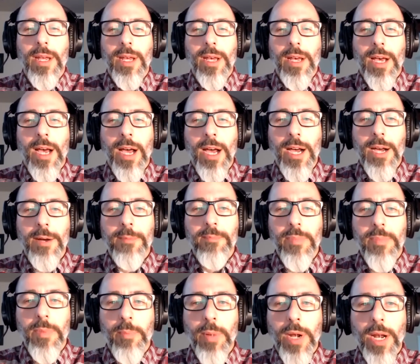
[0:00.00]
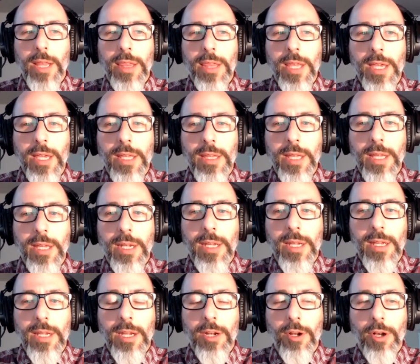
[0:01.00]
But I think that
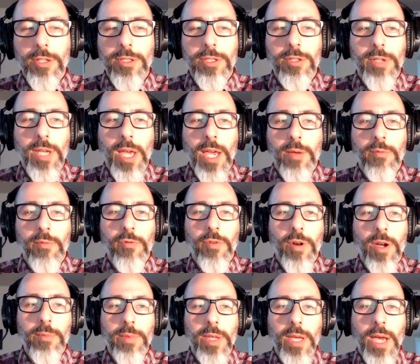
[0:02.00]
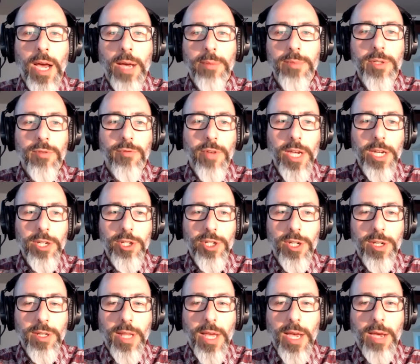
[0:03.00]
it also came from the
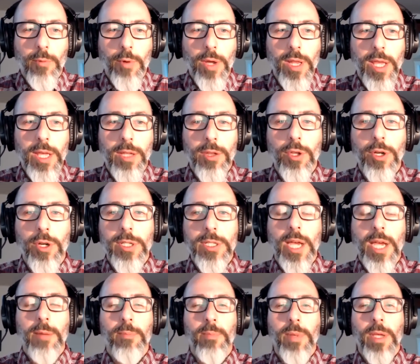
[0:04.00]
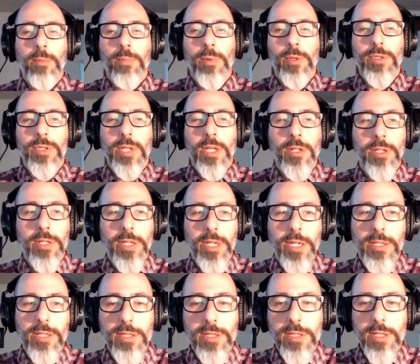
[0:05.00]
observation that when they looked at people's
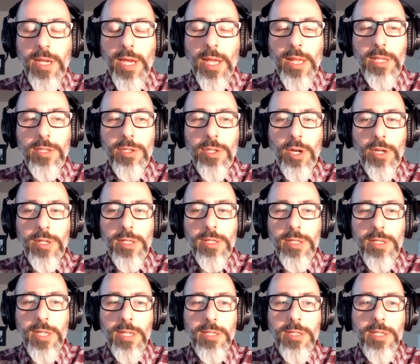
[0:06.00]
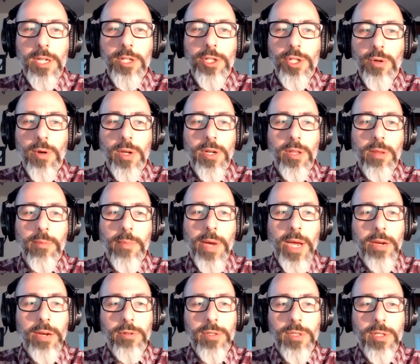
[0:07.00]
illness and they saw diseased tissue under the
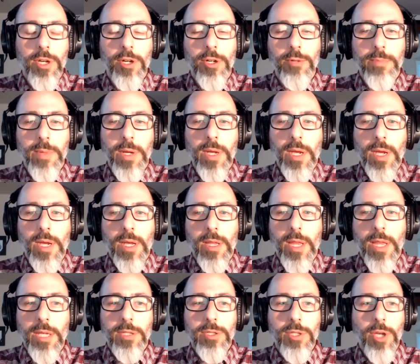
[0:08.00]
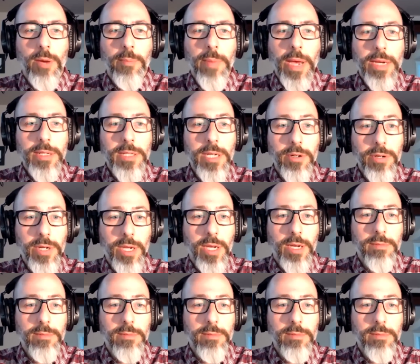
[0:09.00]
microscope, they saw bacteria.